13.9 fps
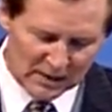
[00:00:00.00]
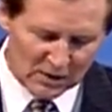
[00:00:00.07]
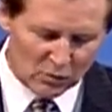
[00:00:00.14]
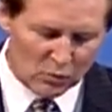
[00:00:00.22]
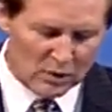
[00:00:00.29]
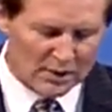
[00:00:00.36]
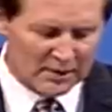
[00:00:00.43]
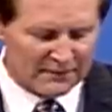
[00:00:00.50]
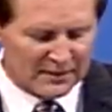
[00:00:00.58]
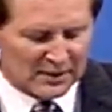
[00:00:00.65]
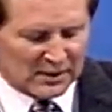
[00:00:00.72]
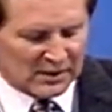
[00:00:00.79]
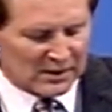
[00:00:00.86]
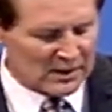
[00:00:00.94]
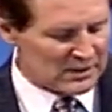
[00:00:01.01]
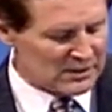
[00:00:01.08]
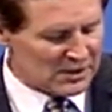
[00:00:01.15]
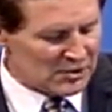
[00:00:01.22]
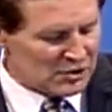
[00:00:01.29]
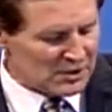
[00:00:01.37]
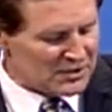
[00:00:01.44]
One of the
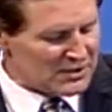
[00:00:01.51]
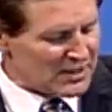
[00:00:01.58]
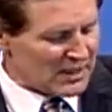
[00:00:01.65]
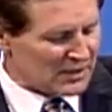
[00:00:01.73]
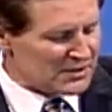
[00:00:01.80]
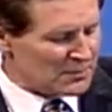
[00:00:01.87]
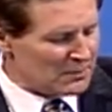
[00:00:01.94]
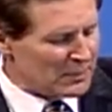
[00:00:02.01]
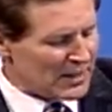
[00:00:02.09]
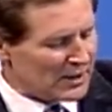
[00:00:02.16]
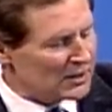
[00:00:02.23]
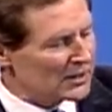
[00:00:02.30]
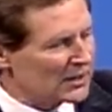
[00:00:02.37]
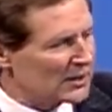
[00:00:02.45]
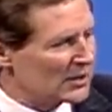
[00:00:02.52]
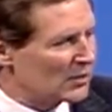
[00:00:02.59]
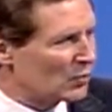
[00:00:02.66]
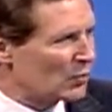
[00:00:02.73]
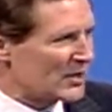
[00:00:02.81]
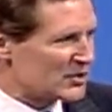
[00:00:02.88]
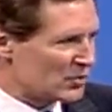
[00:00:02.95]
teachings that is embedded in the
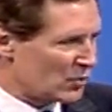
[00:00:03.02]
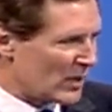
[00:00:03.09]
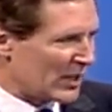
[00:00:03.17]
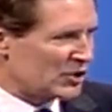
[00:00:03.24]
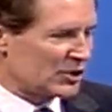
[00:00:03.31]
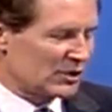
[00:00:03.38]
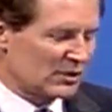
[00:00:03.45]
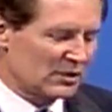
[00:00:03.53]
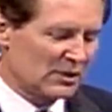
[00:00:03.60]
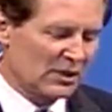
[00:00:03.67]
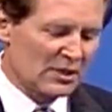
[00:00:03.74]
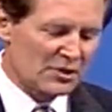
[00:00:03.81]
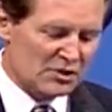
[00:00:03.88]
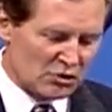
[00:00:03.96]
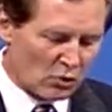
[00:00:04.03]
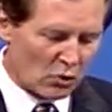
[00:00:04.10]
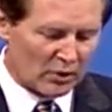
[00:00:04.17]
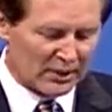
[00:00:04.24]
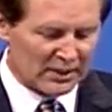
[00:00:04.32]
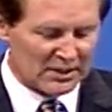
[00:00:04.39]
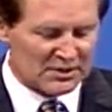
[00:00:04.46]
resurrection
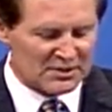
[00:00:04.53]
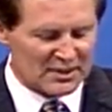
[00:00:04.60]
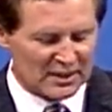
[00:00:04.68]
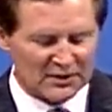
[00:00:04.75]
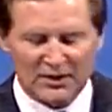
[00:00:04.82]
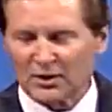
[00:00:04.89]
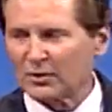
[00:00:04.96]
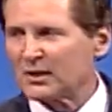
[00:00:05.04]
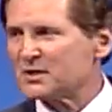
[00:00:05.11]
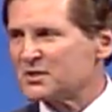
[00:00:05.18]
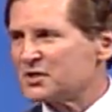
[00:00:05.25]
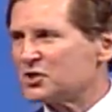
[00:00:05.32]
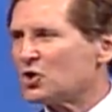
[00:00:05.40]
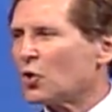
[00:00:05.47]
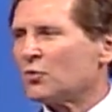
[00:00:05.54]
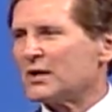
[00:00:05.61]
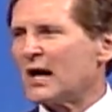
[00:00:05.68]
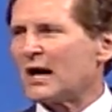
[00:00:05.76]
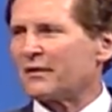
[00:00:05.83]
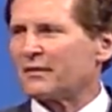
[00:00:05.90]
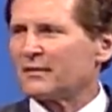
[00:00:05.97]
story is that there is no
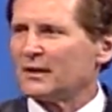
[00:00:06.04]
death.